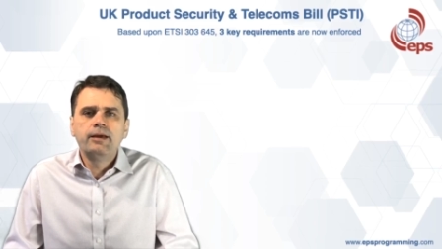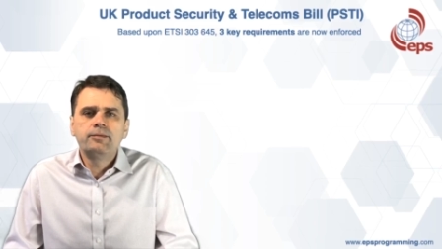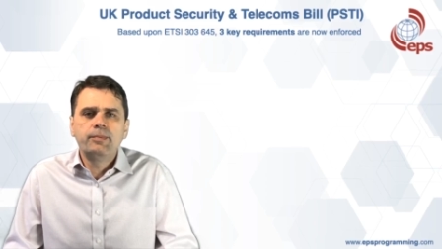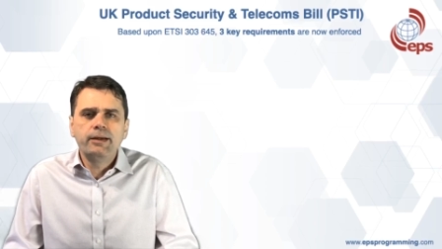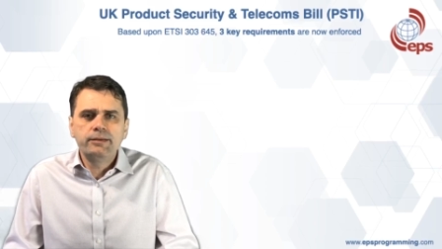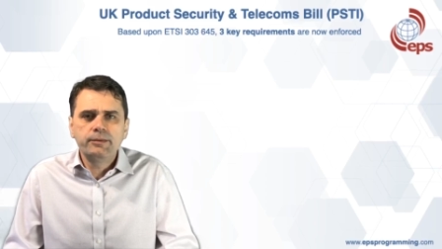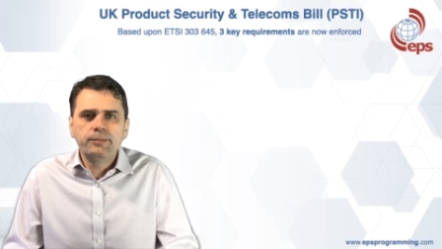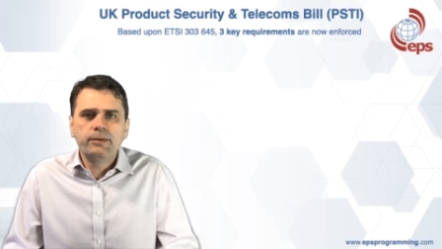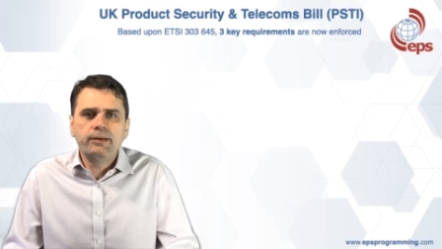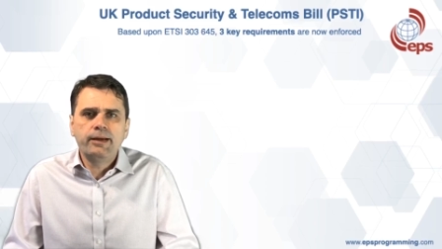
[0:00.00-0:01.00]
It's based
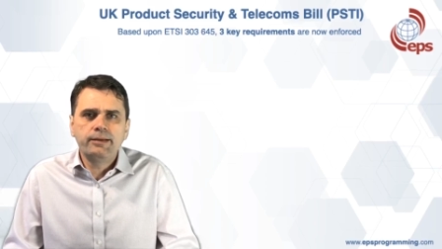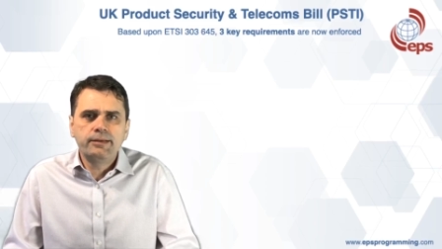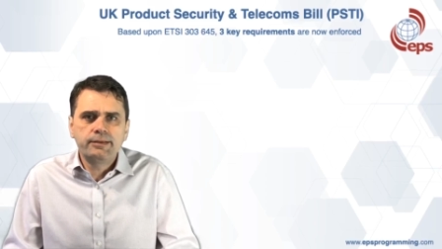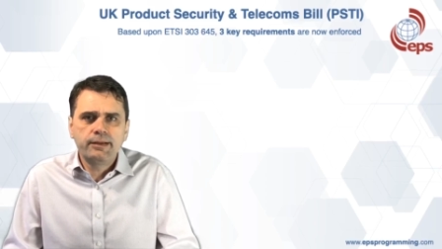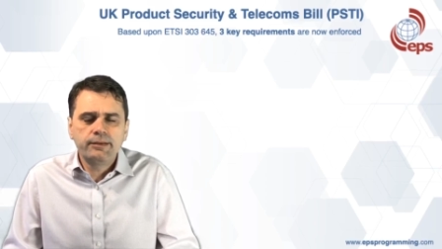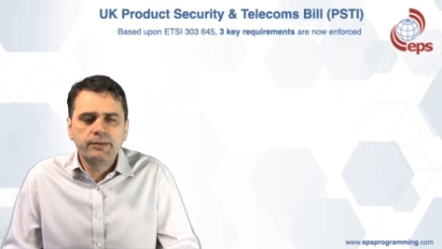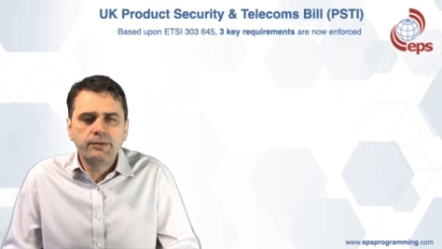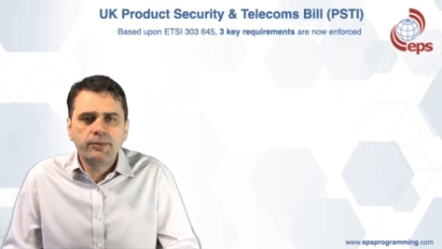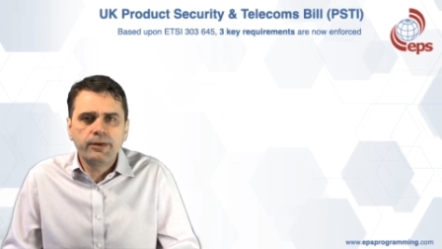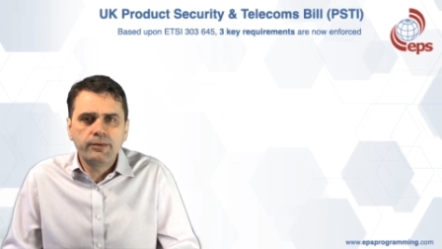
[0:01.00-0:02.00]
upon ETSI Standard
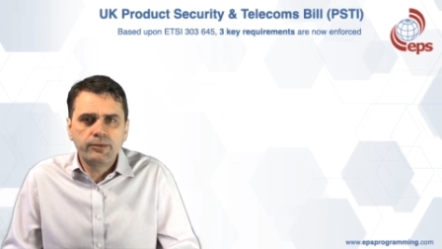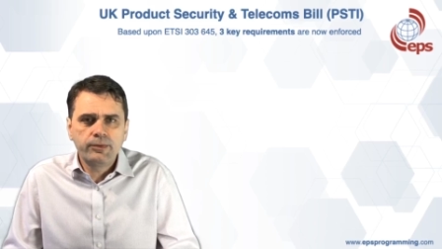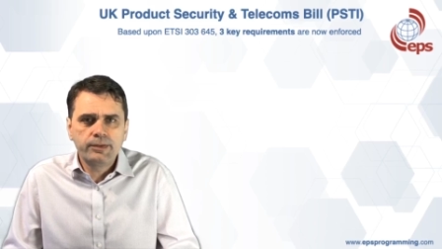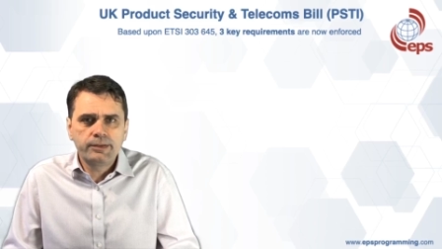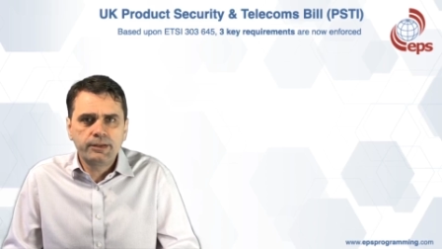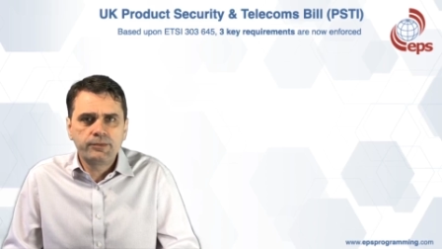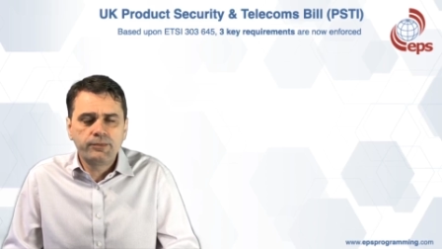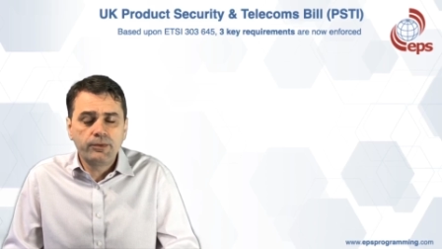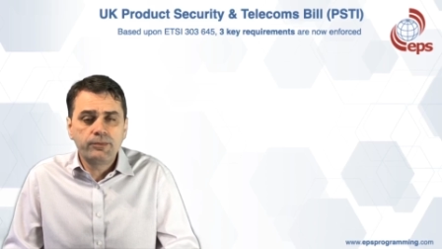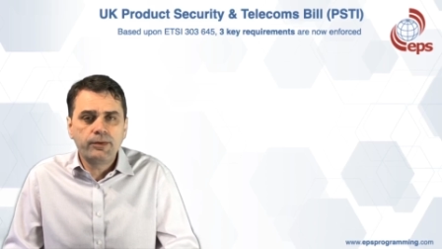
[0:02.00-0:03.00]

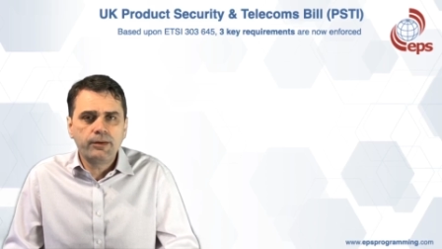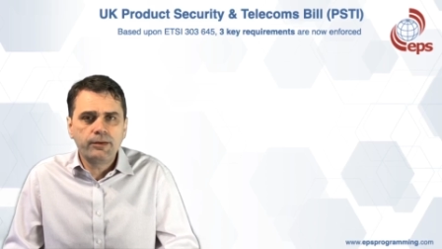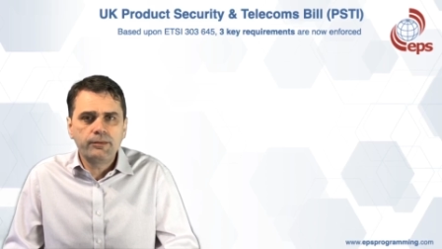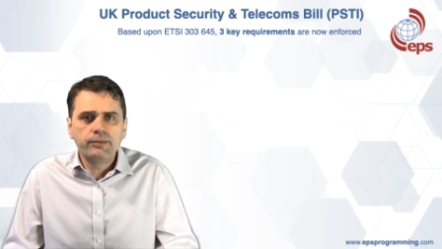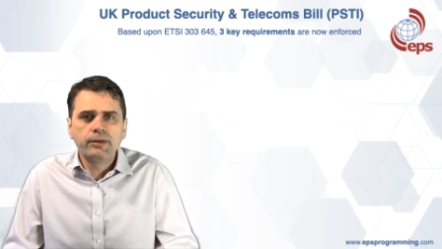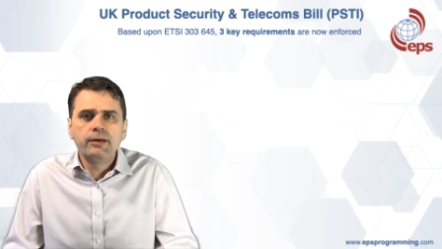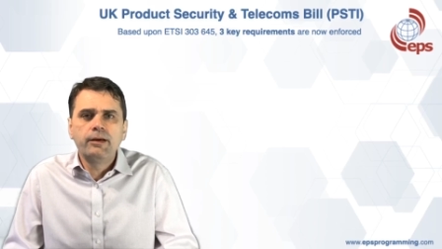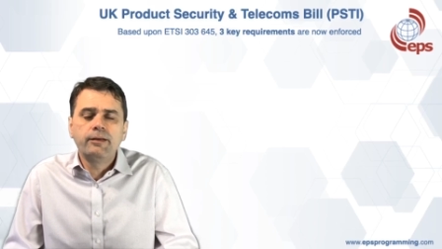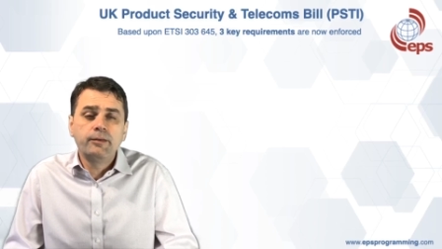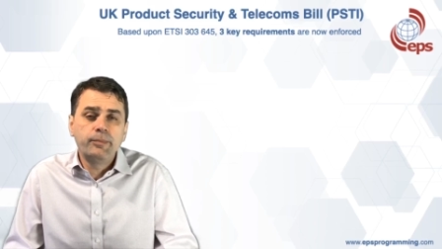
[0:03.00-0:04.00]
303645
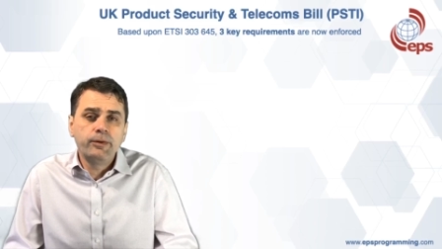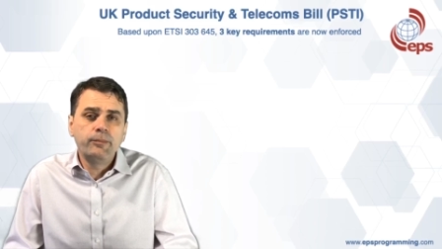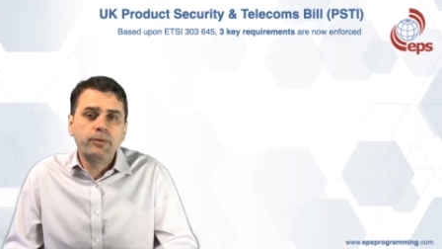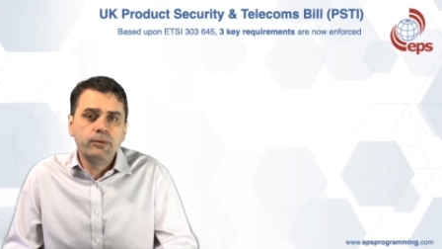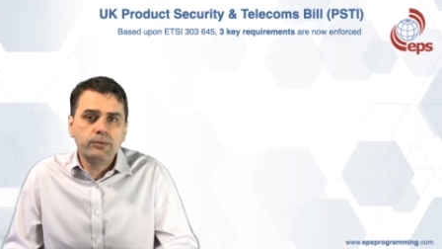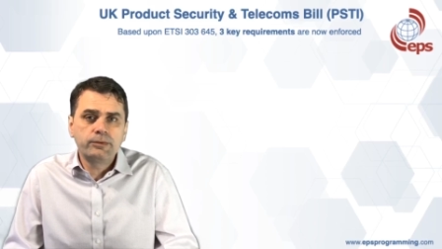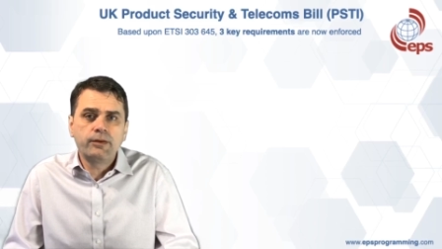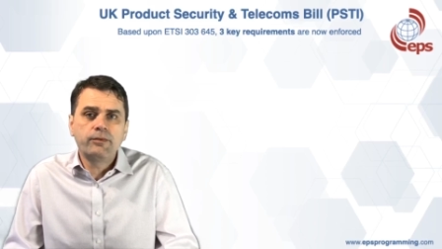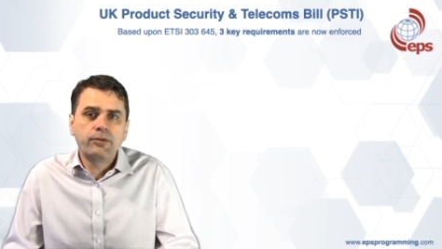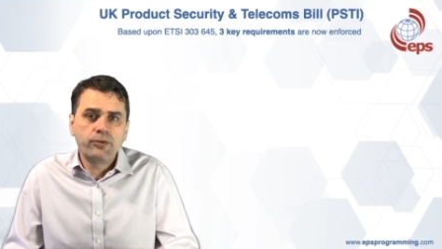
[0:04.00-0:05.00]
and the bill pulls
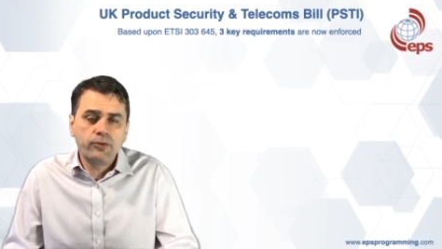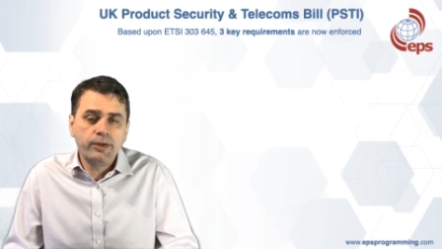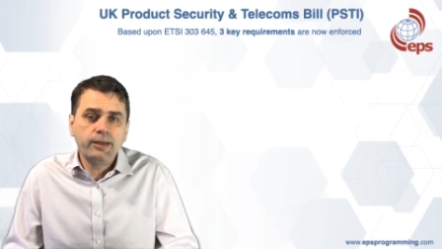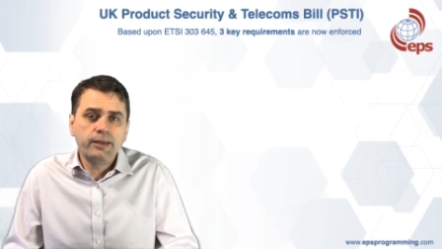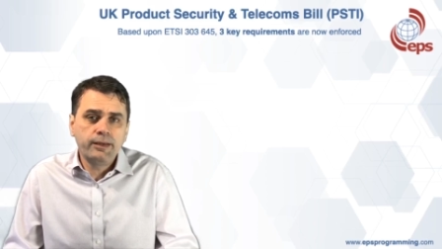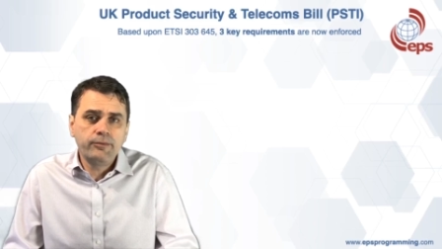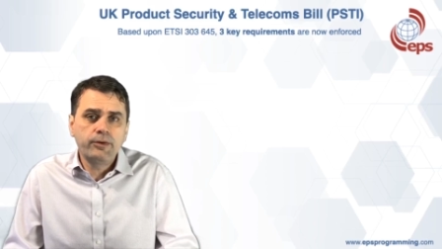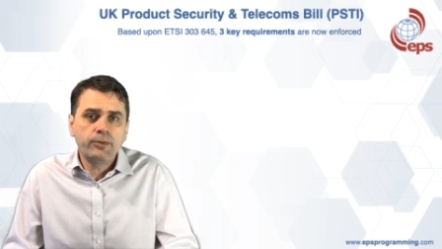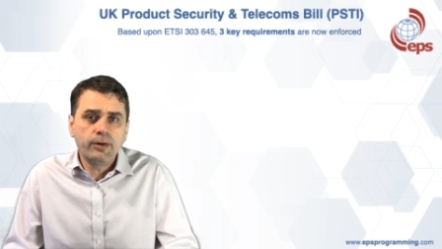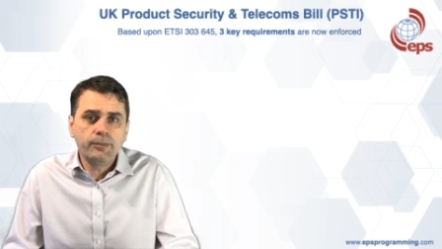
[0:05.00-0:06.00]
on three key
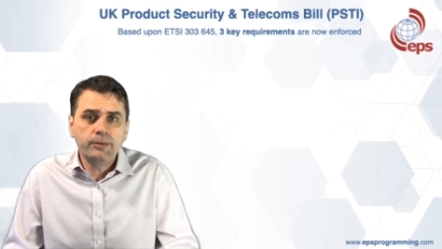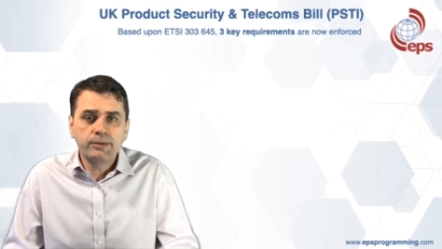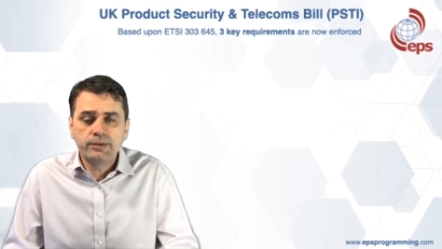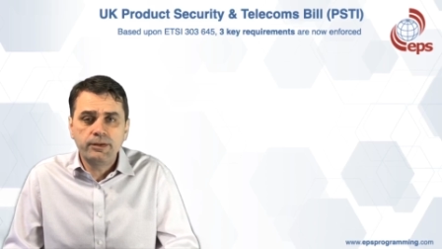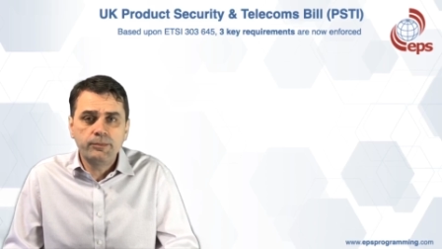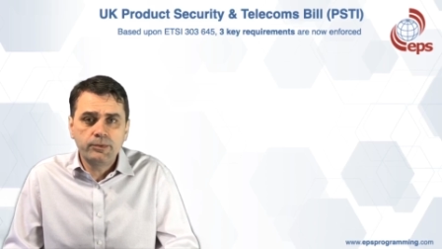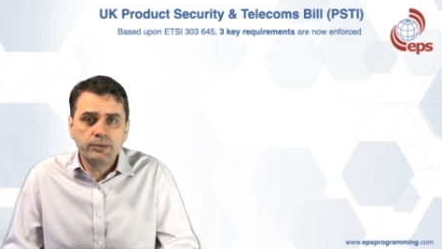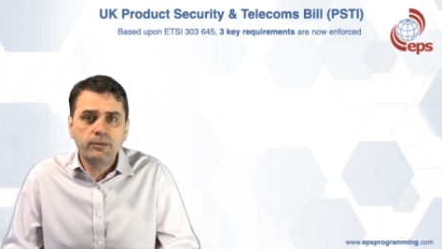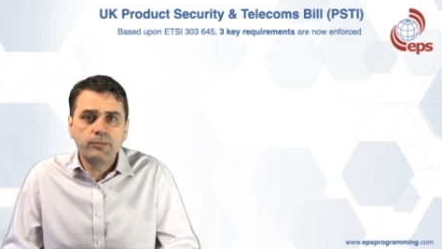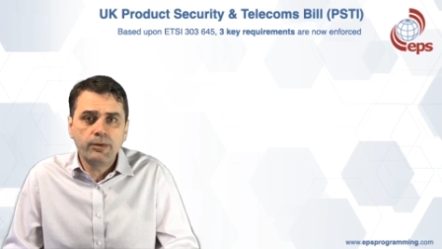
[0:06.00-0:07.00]
requirements that you must
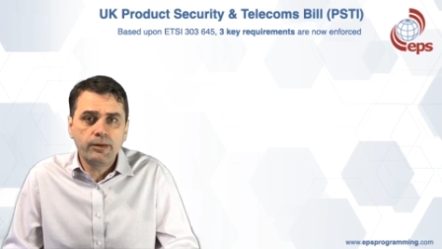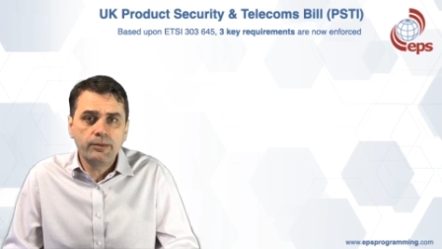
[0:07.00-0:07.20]
comply